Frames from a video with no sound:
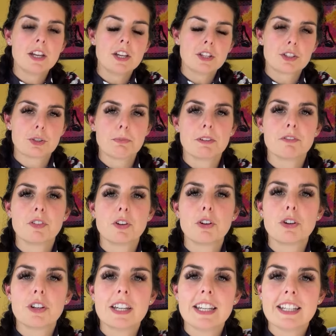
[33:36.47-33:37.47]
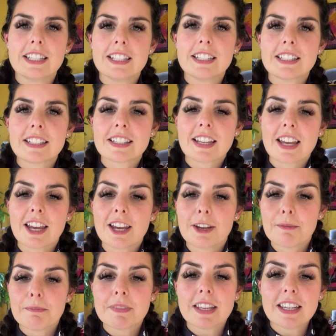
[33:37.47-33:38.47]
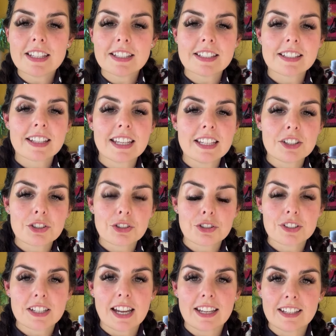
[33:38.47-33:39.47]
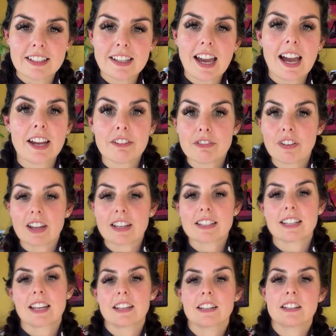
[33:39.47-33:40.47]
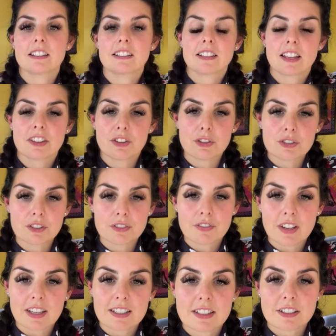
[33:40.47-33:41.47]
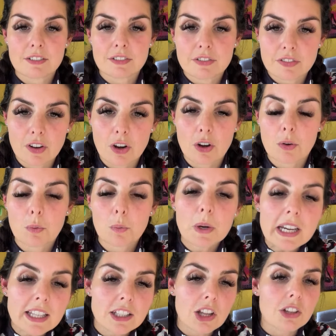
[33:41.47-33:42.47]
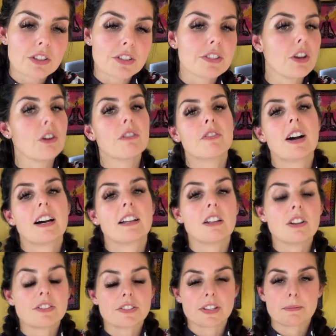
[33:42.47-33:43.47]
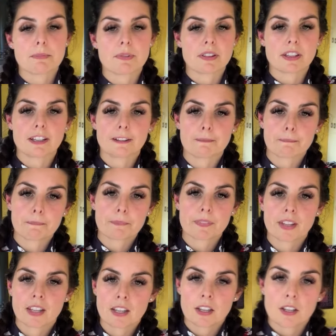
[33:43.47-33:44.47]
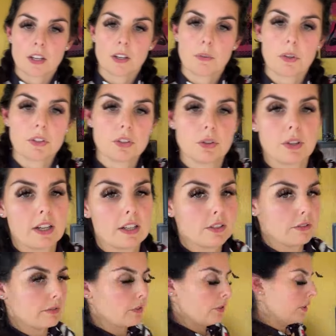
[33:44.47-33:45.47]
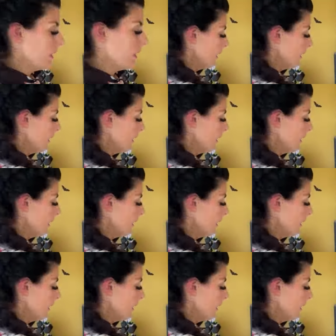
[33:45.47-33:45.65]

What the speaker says: So my vote is keto diet, high fat diet, are those effective for weight loss or fat loss? Same thing. Whilst you guys are voting,